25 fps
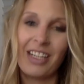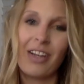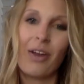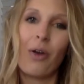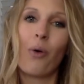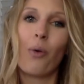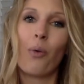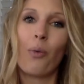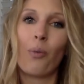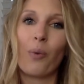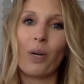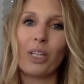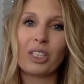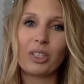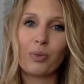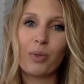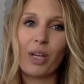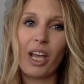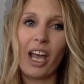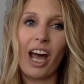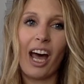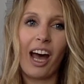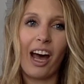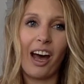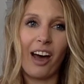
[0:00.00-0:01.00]
Once we
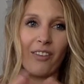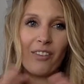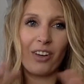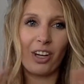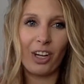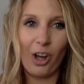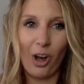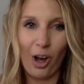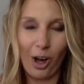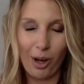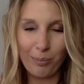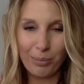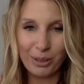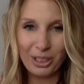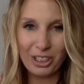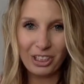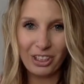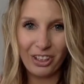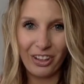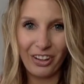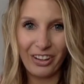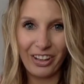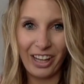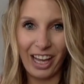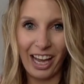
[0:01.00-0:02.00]
have accomplished
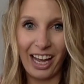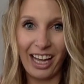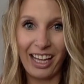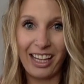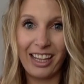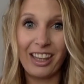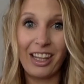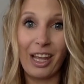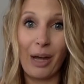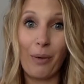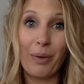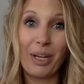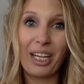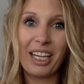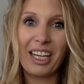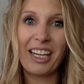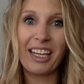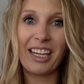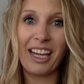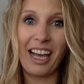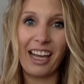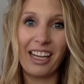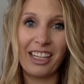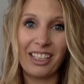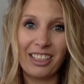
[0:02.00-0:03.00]
all that, then we can
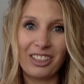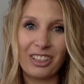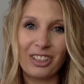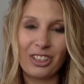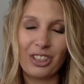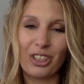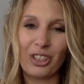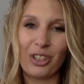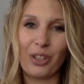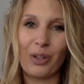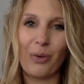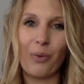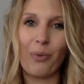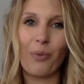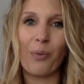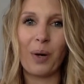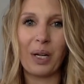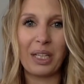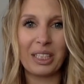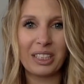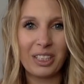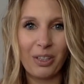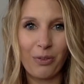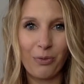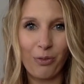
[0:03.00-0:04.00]
get into what
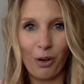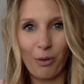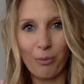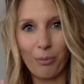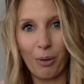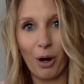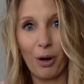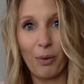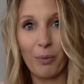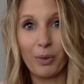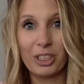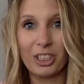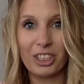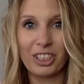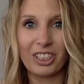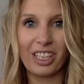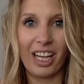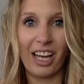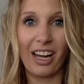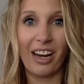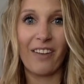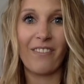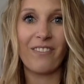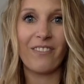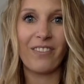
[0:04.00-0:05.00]
is the fun part, which is
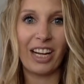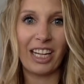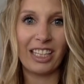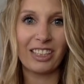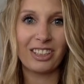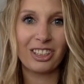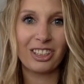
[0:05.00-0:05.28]
that advanced